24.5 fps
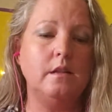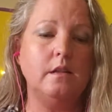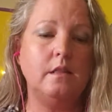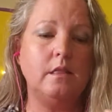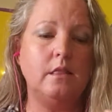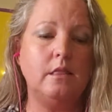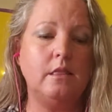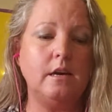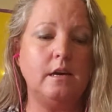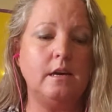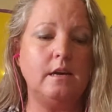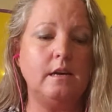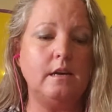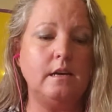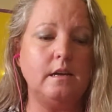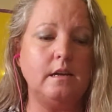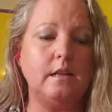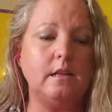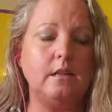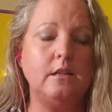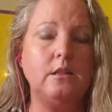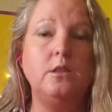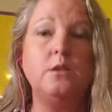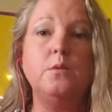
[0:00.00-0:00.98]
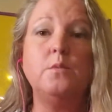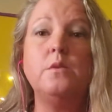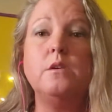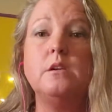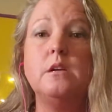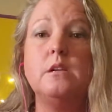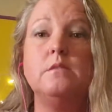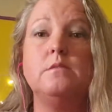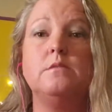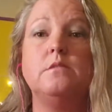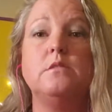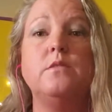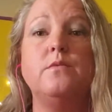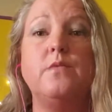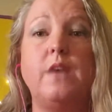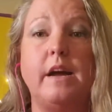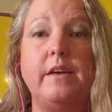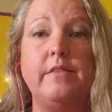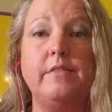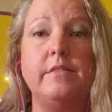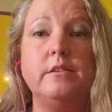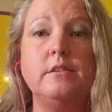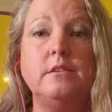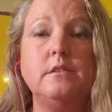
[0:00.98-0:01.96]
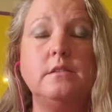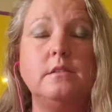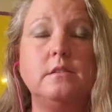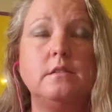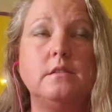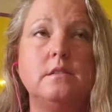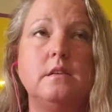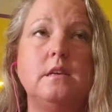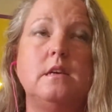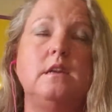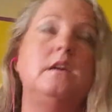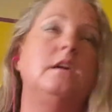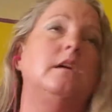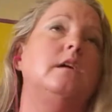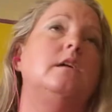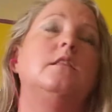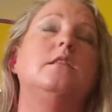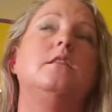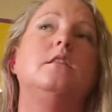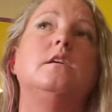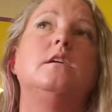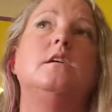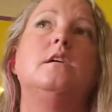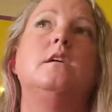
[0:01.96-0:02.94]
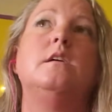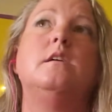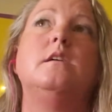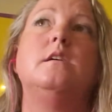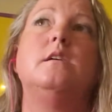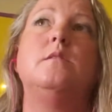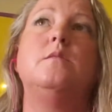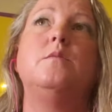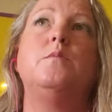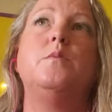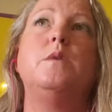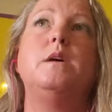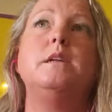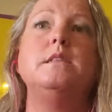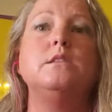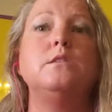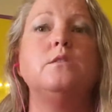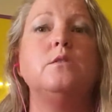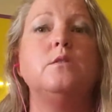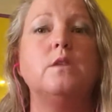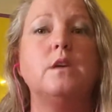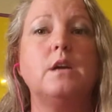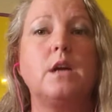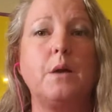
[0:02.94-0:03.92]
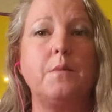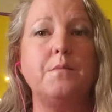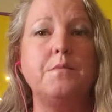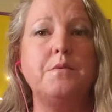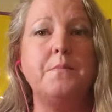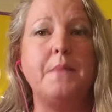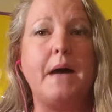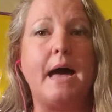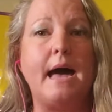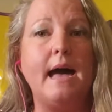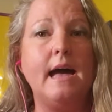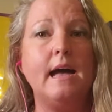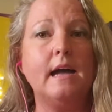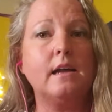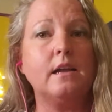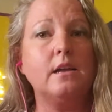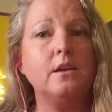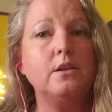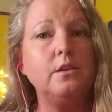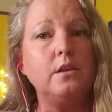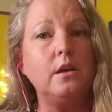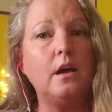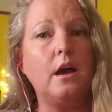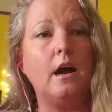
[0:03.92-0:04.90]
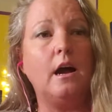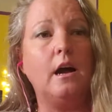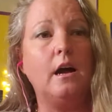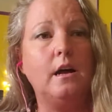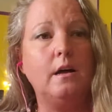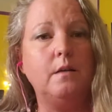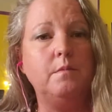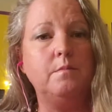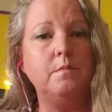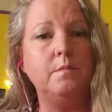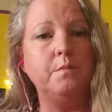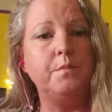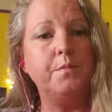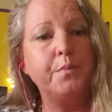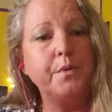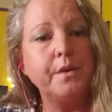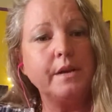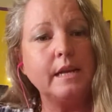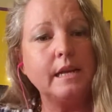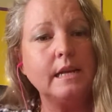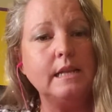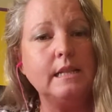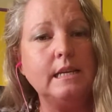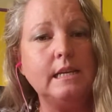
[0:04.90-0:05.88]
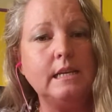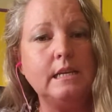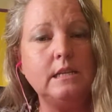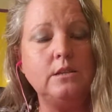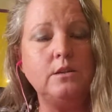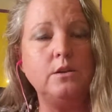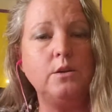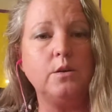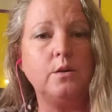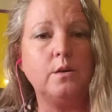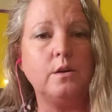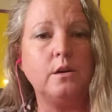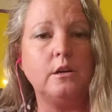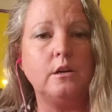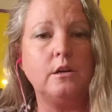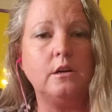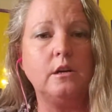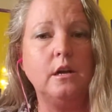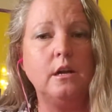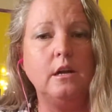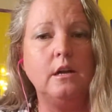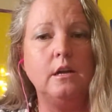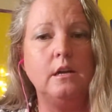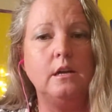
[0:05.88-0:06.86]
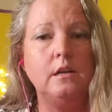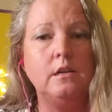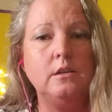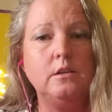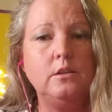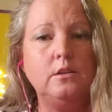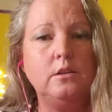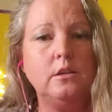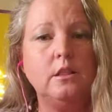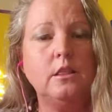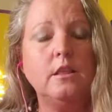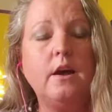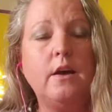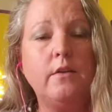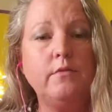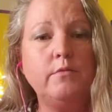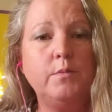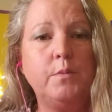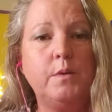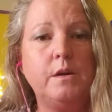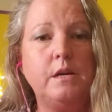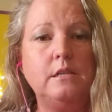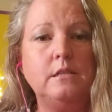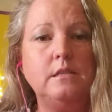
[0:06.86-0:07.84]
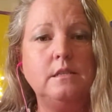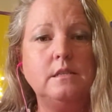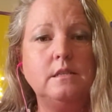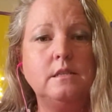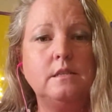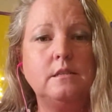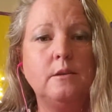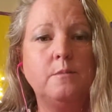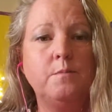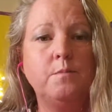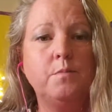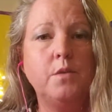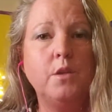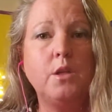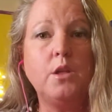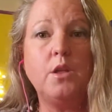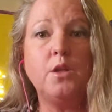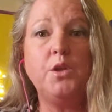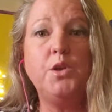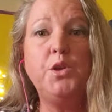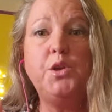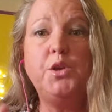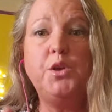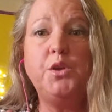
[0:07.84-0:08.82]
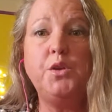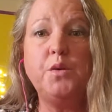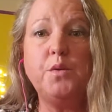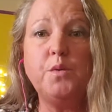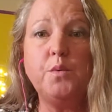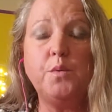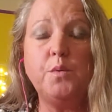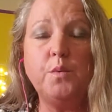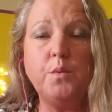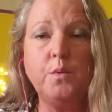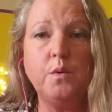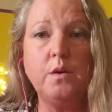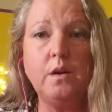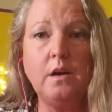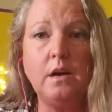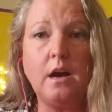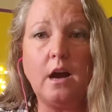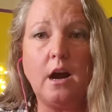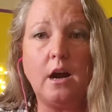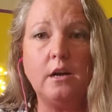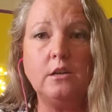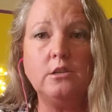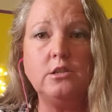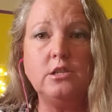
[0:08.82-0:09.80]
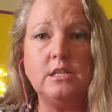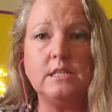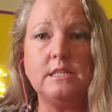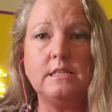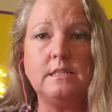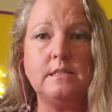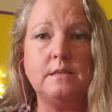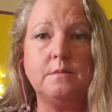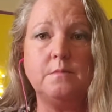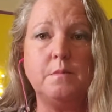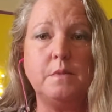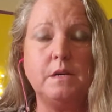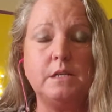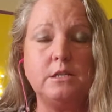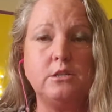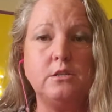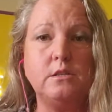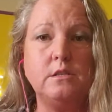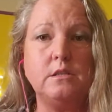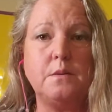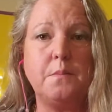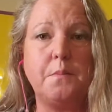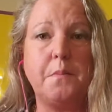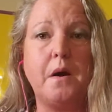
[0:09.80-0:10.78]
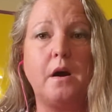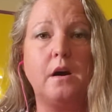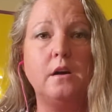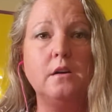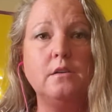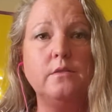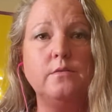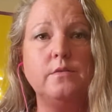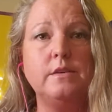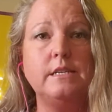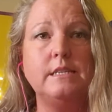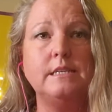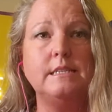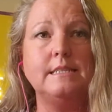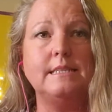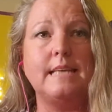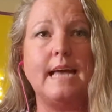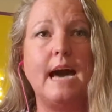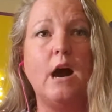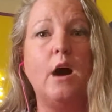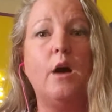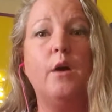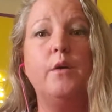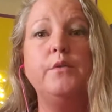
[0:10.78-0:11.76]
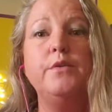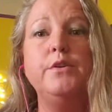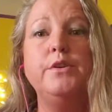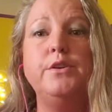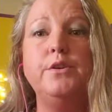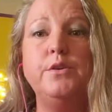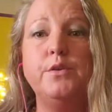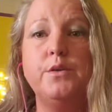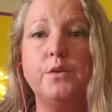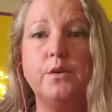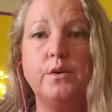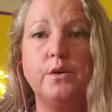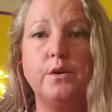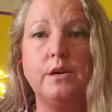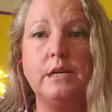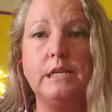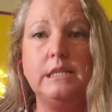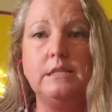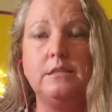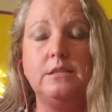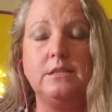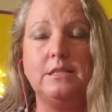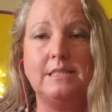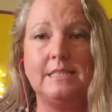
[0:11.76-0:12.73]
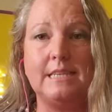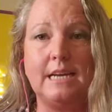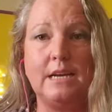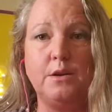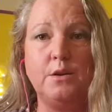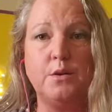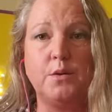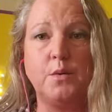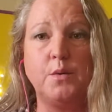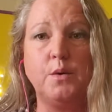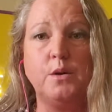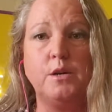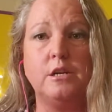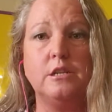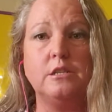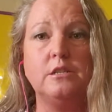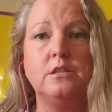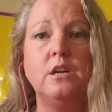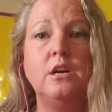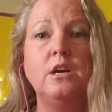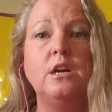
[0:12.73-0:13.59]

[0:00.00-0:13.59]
the survivors, the ones who are coming back, bringing in your loved ones. You are just as much as a part of it as how you're going to set your course.